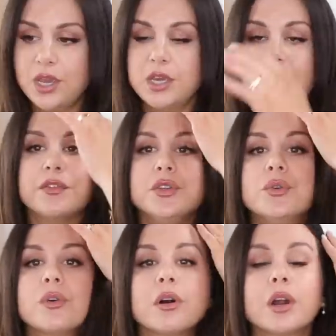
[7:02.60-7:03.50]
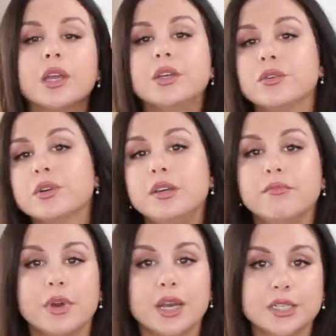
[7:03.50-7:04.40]
If you are a yogi
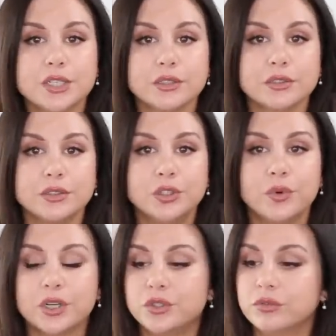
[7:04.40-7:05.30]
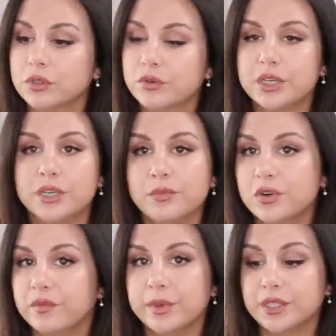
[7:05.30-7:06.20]
master, you wanna do low key
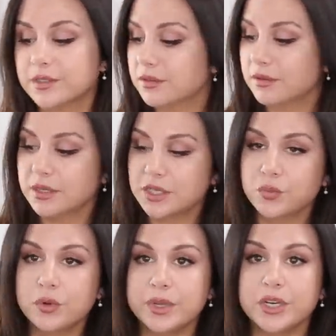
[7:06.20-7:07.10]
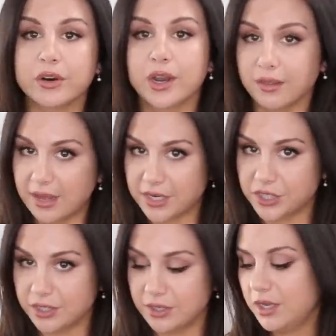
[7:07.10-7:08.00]
movements, this will be your
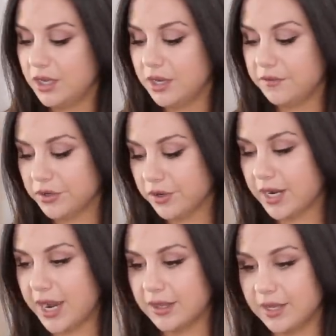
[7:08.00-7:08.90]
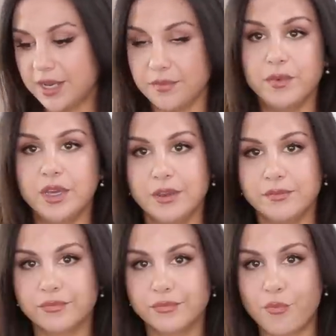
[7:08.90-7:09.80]
collection. If you're a gal like
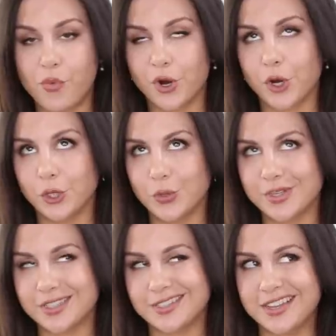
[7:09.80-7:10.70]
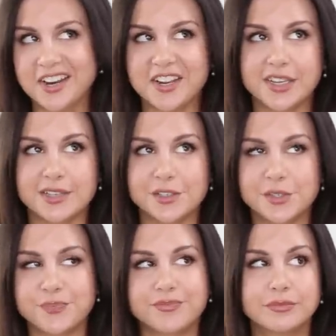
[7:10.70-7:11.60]
me, where glute aesthetic is